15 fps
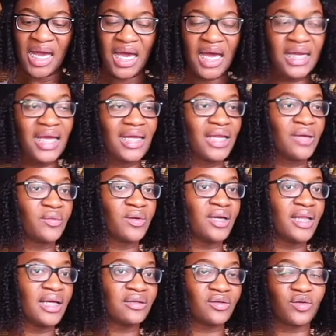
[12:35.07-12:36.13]
And then they
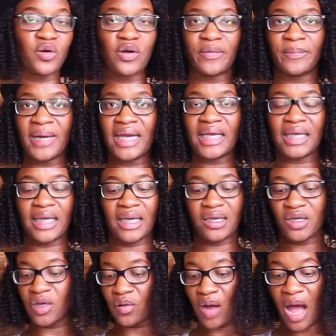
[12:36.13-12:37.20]
realize they're going
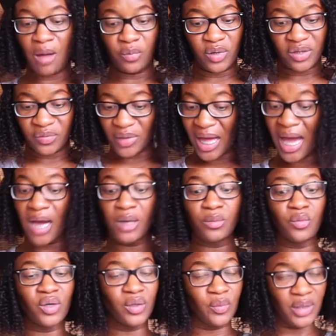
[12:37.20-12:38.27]
biking. Yo, I'm
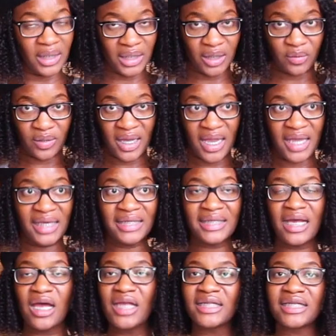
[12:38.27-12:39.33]
with Whitney, okay?
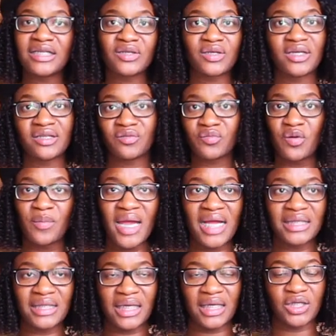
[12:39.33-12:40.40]
It's
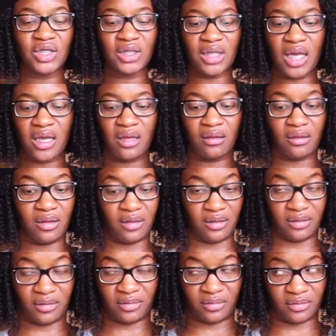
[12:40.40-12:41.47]
romantic. She's like,
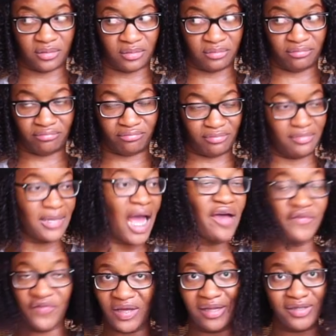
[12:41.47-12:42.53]

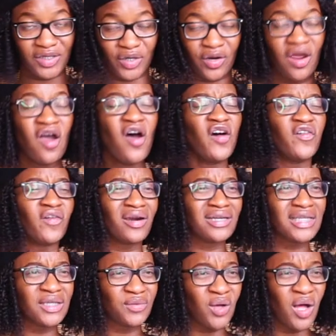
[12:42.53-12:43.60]
I felt her.
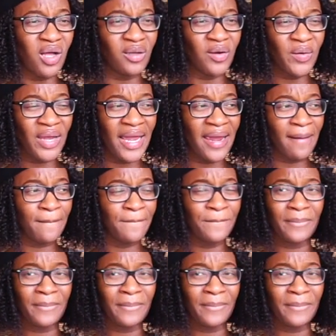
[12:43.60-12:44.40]
First of all, okay?